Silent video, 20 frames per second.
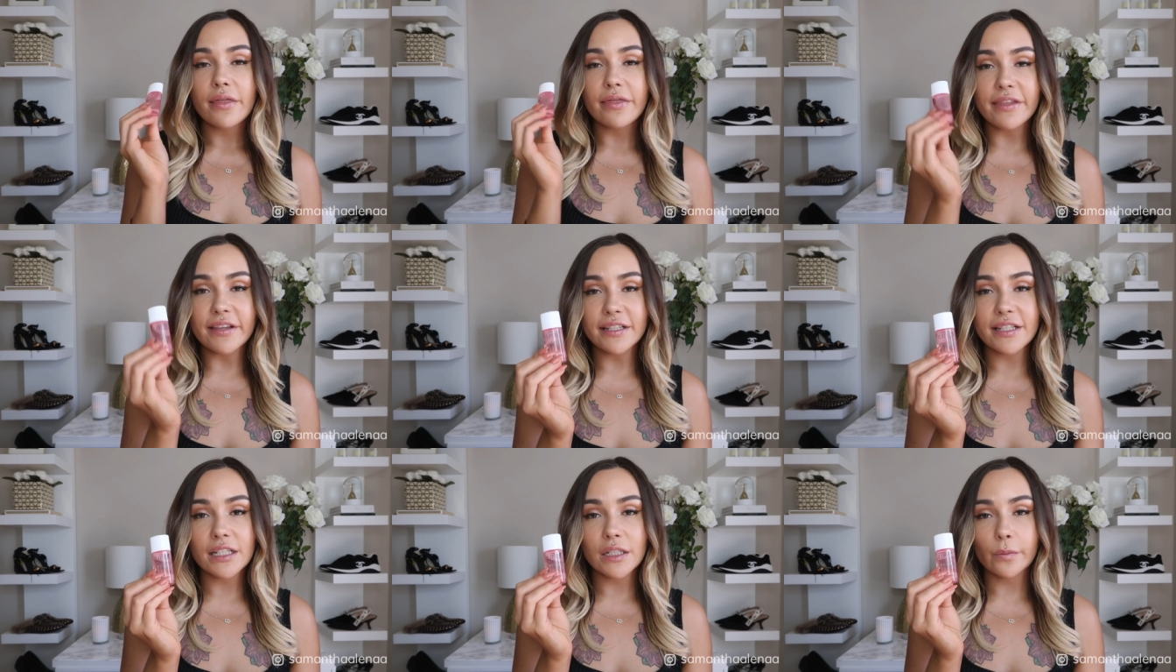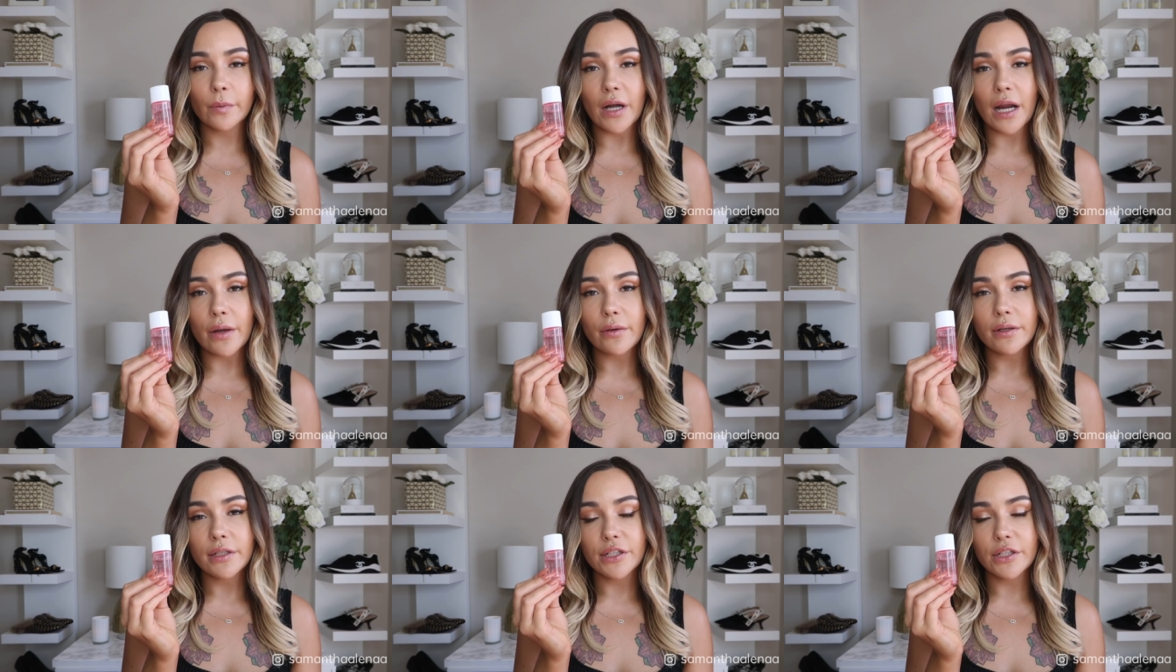This is what
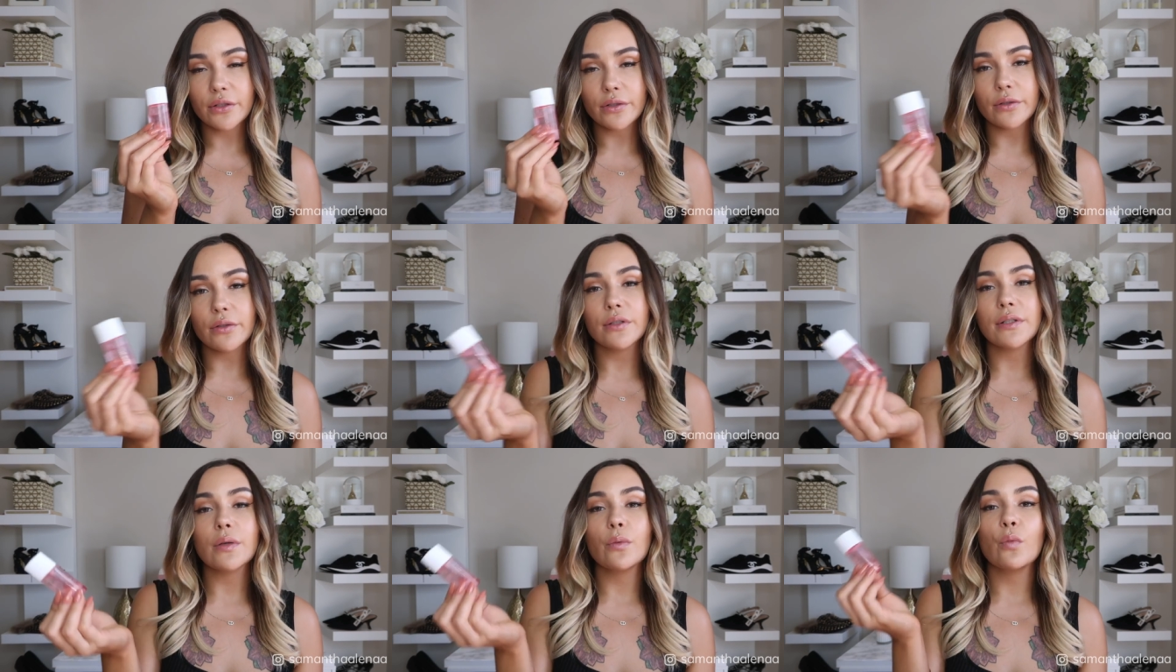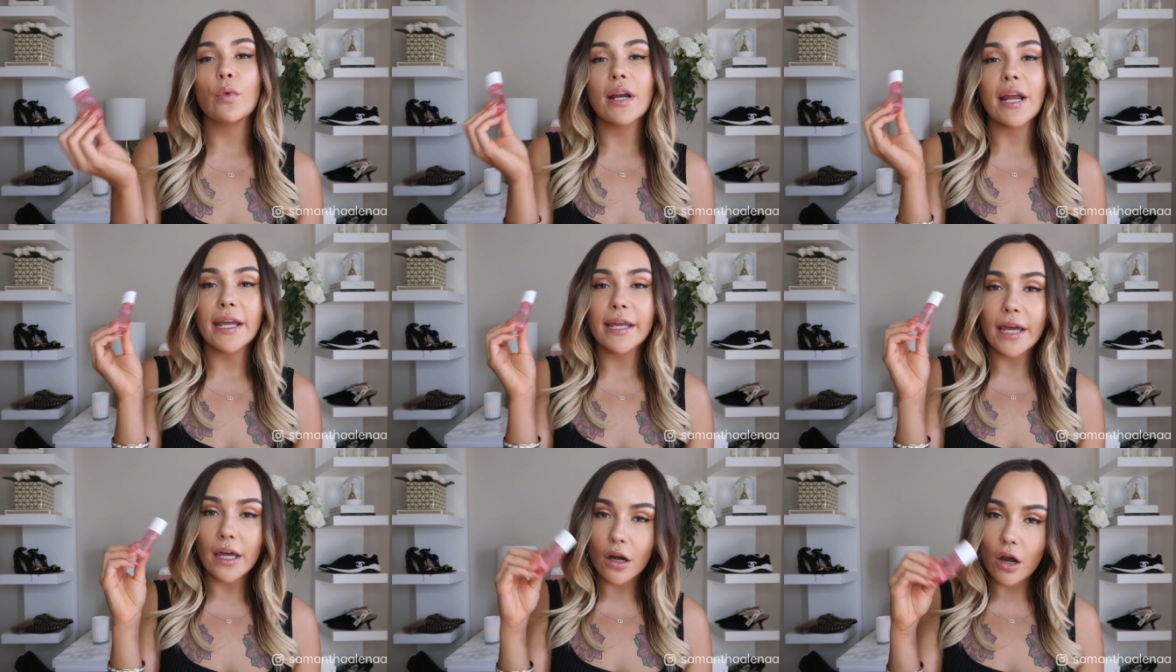I would use when
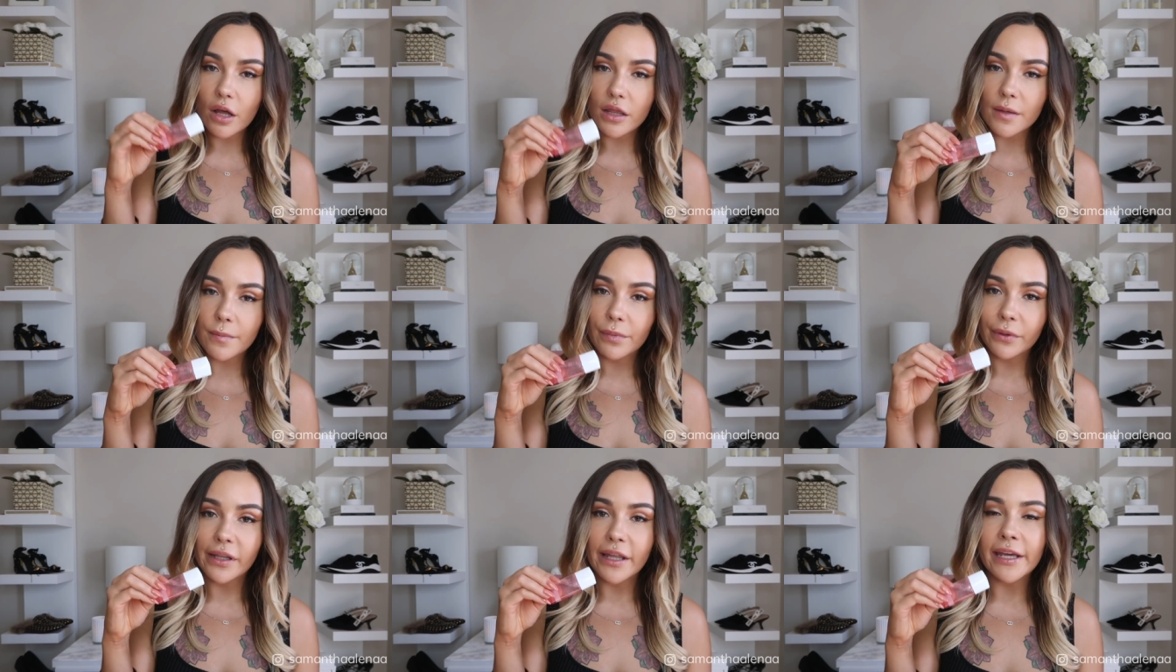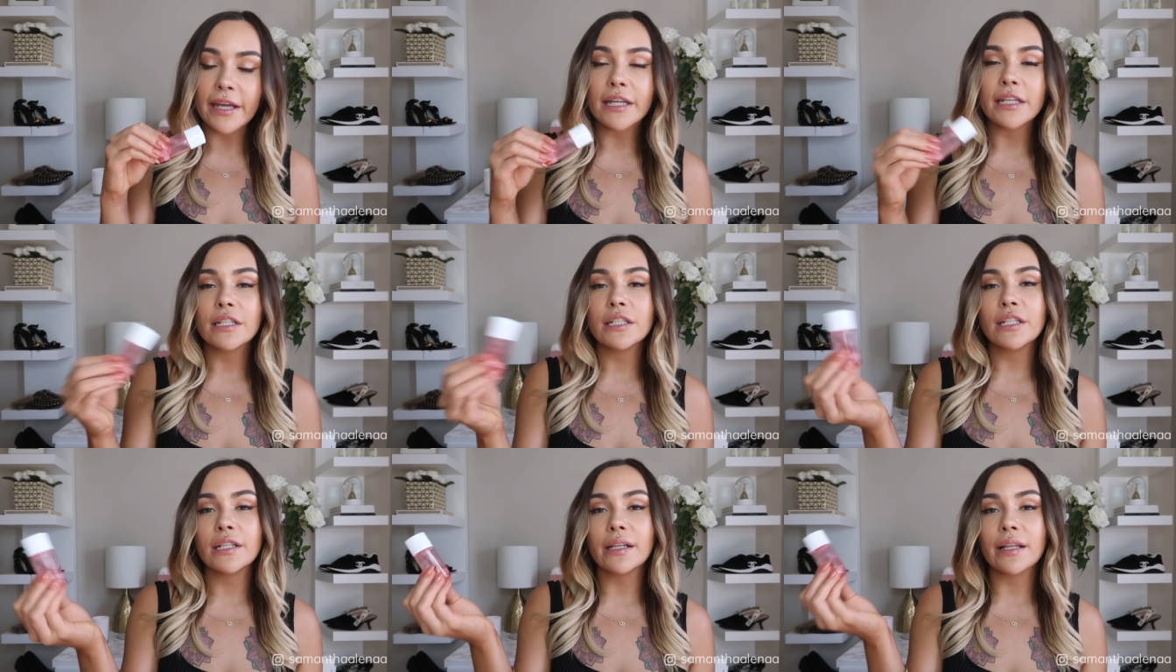I get on the
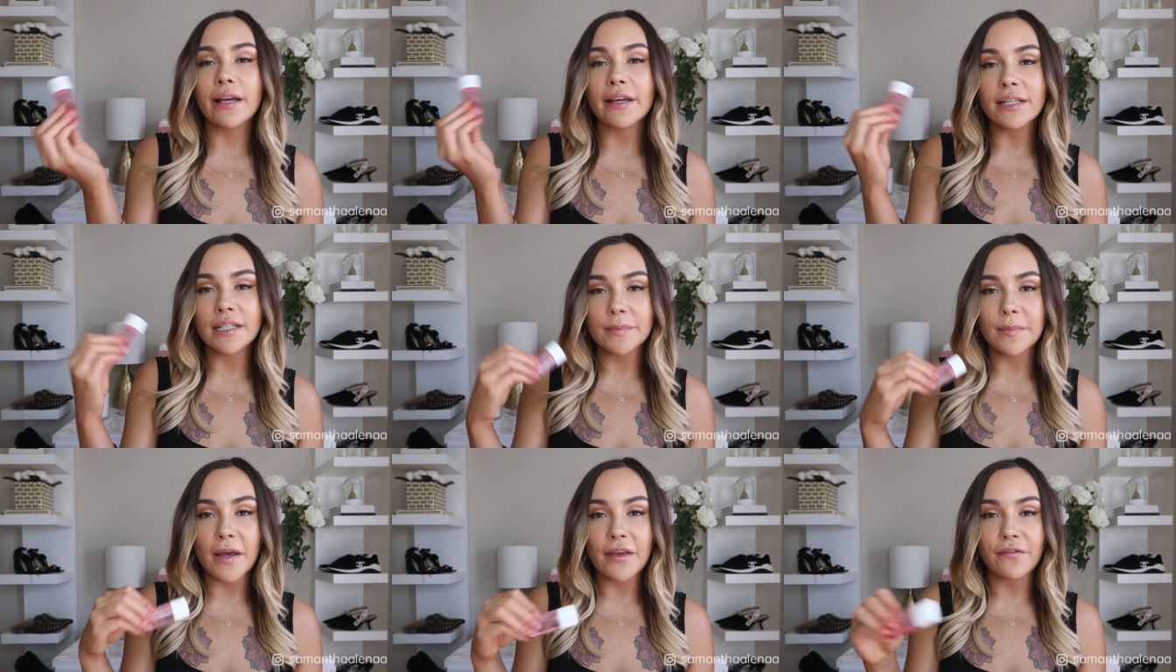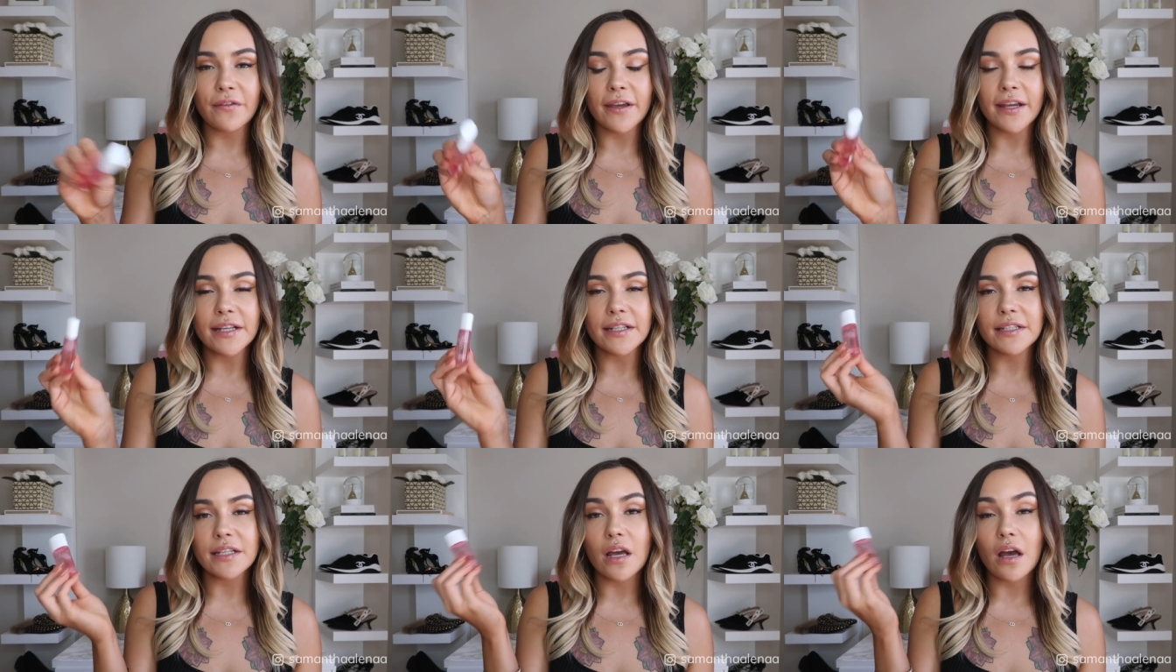plane to cleanse my face